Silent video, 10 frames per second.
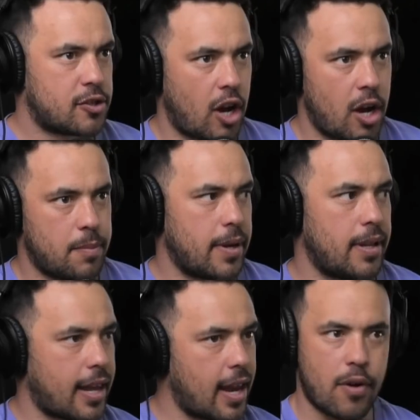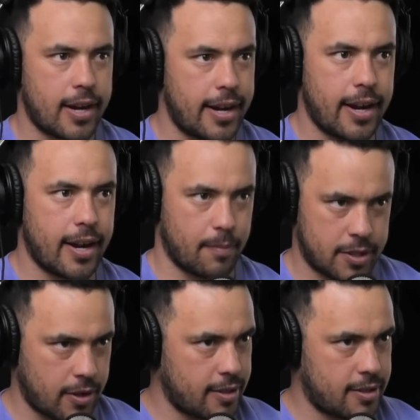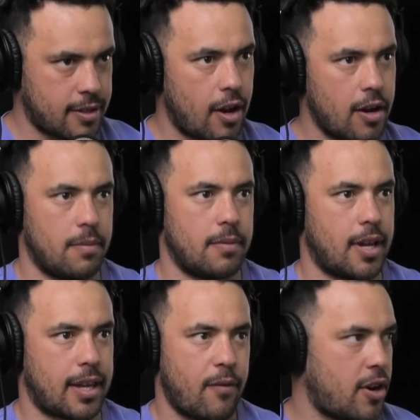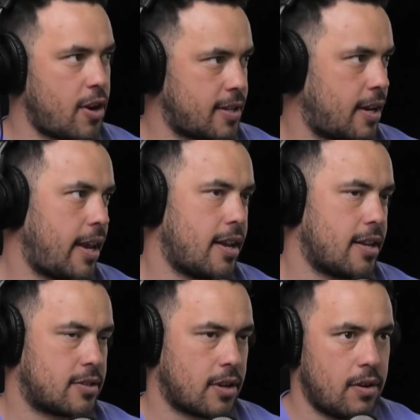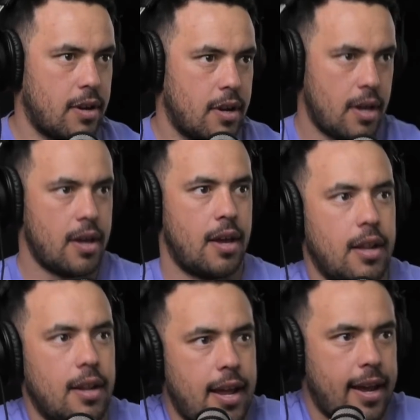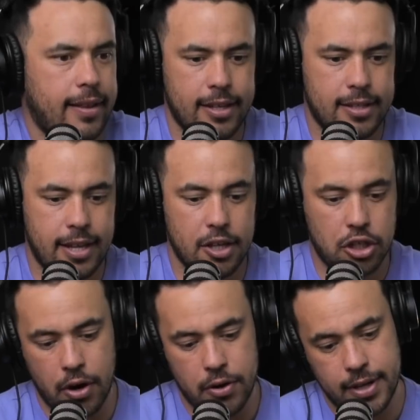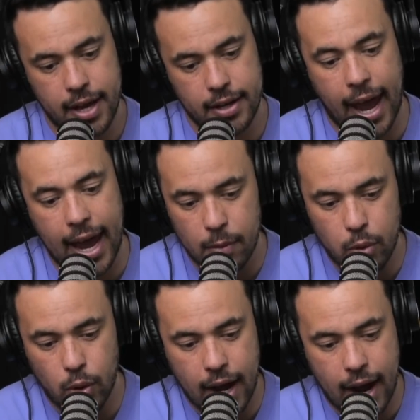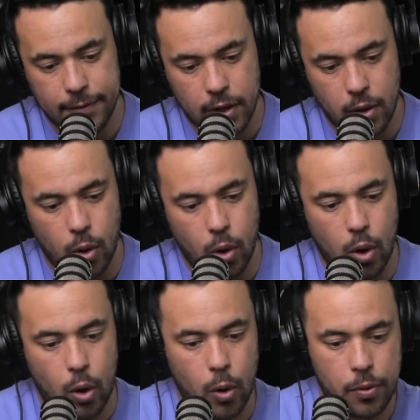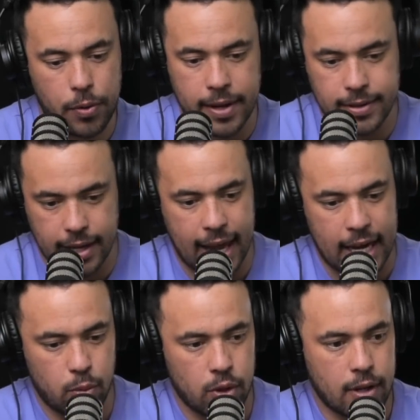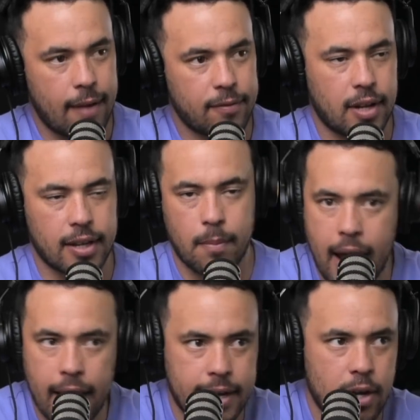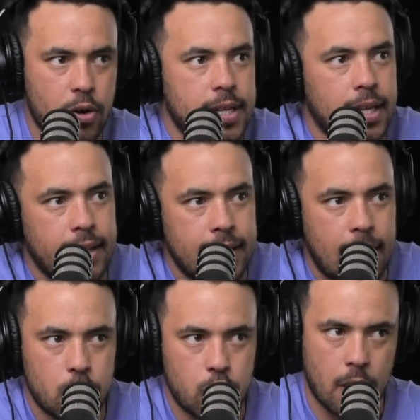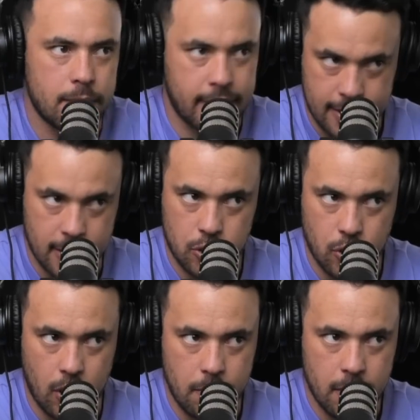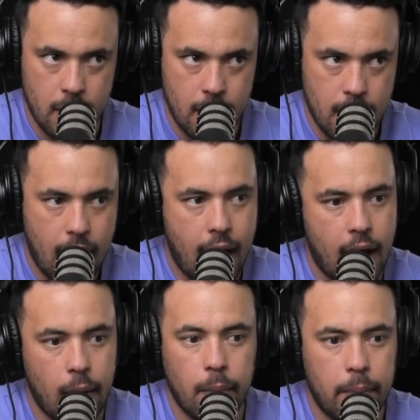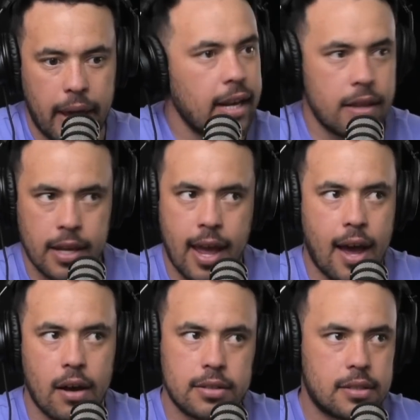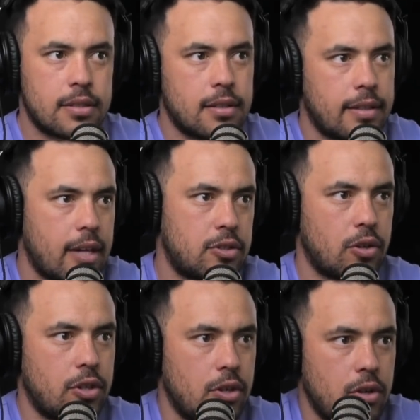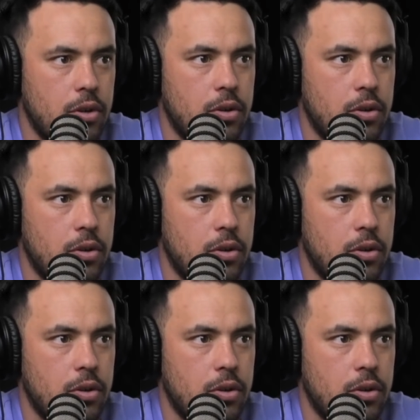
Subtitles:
Scope, but like everyone can edit besides Scope. Like everyone knows how to edit. So like there's shows that Caleb will look after or things that Caleb will look after, like the marketing content leading up to drops. That's his job. Yeah. But anything else, that's on you.